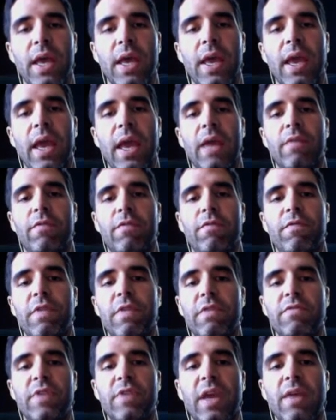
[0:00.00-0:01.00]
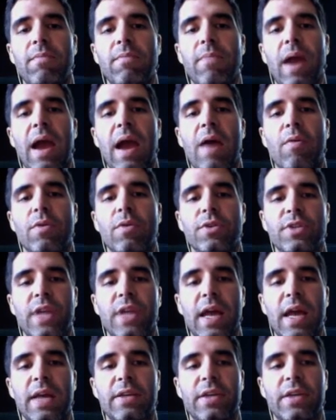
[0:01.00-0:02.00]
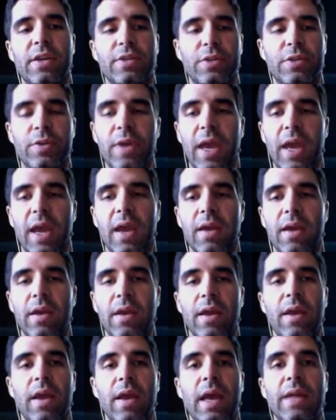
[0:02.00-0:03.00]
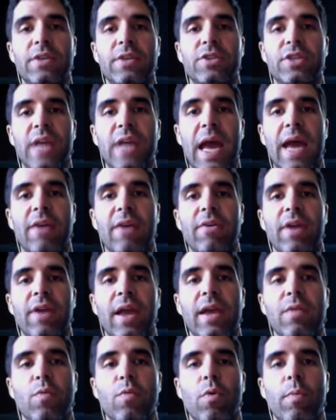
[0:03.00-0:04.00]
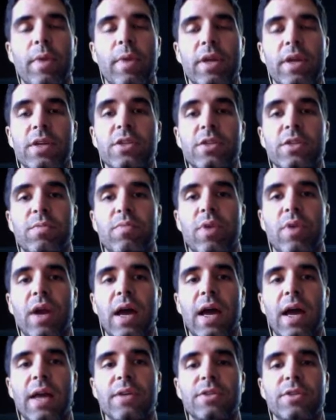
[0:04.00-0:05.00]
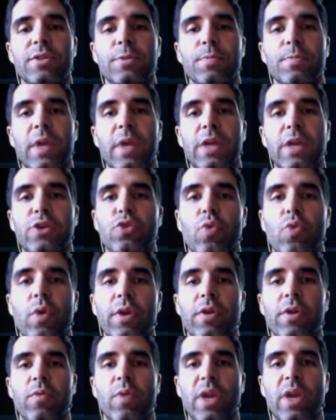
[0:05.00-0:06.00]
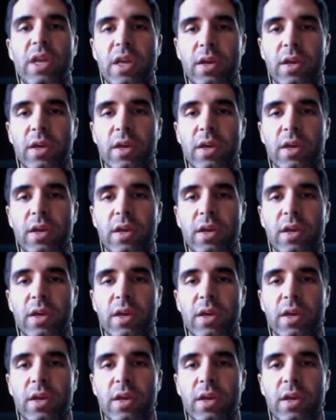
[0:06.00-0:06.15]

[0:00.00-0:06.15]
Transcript: and 15 power snatch as you can. And Saturday will be a surprise. Enjoy your week.